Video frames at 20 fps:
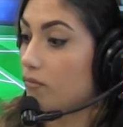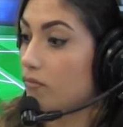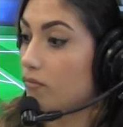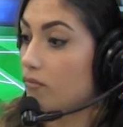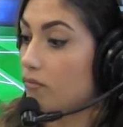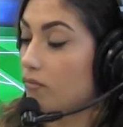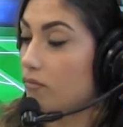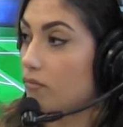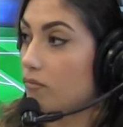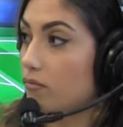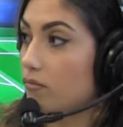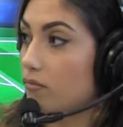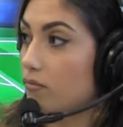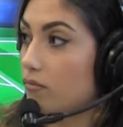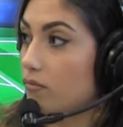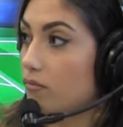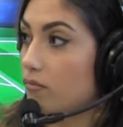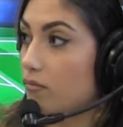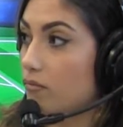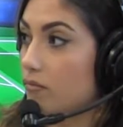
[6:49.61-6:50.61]

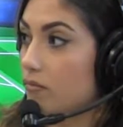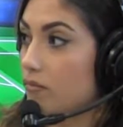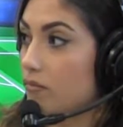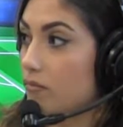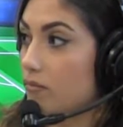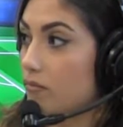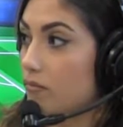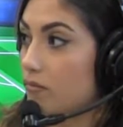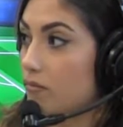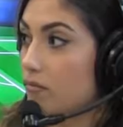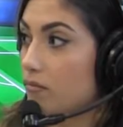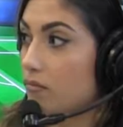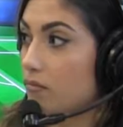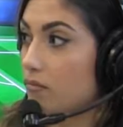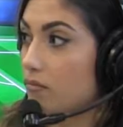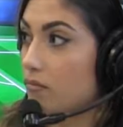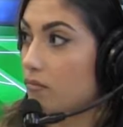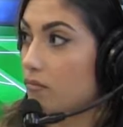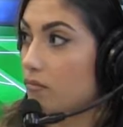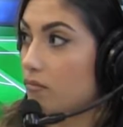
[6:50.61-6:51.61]

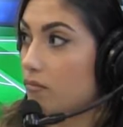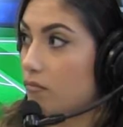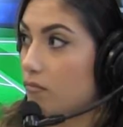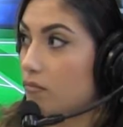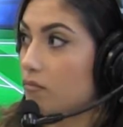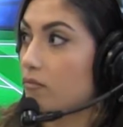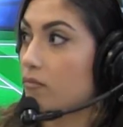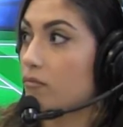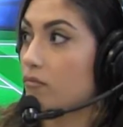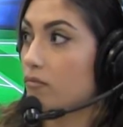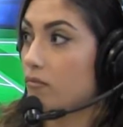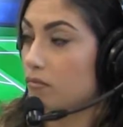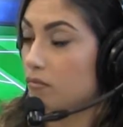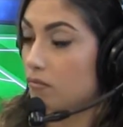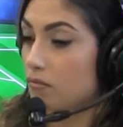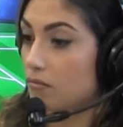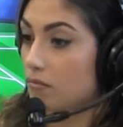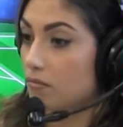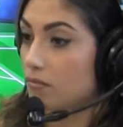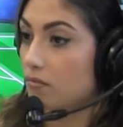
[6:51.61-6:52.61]

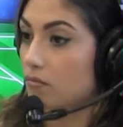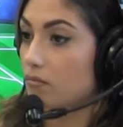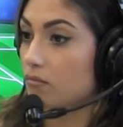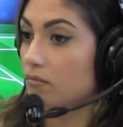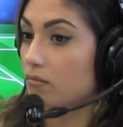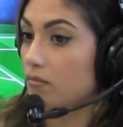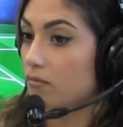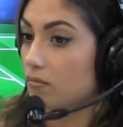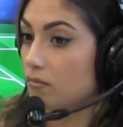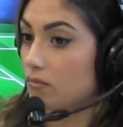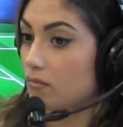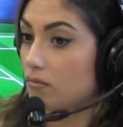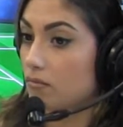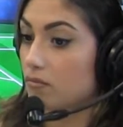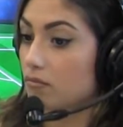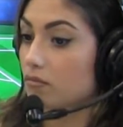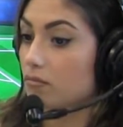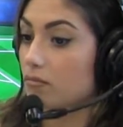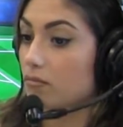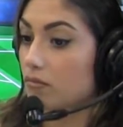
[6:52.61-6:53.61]

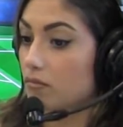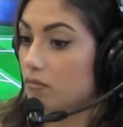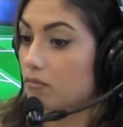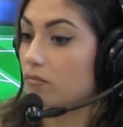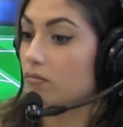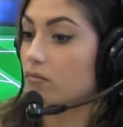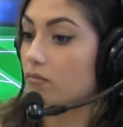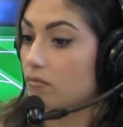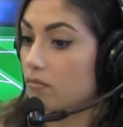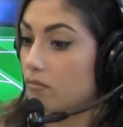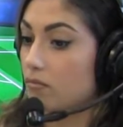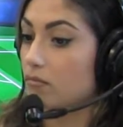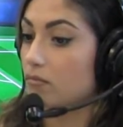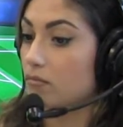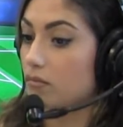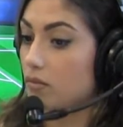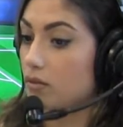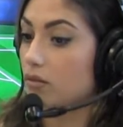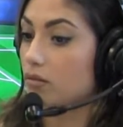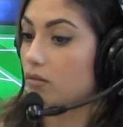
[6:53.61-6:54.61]

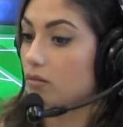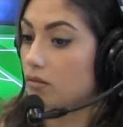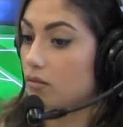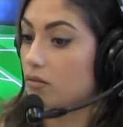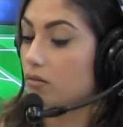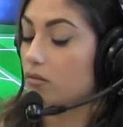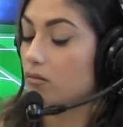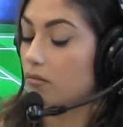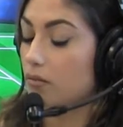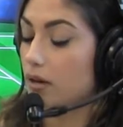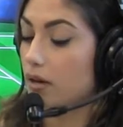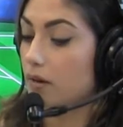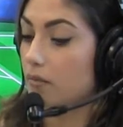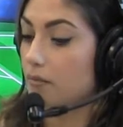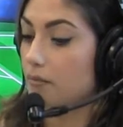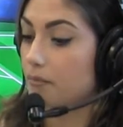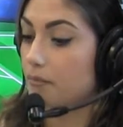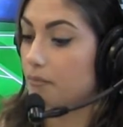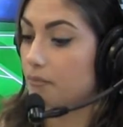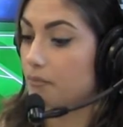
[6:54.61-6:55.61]

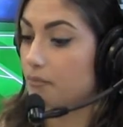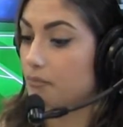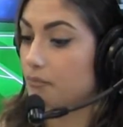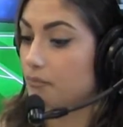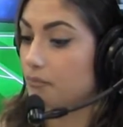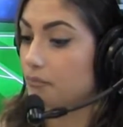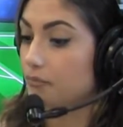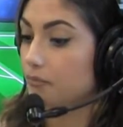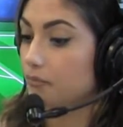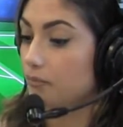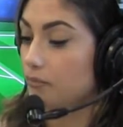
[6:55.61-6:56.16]
(not speaking)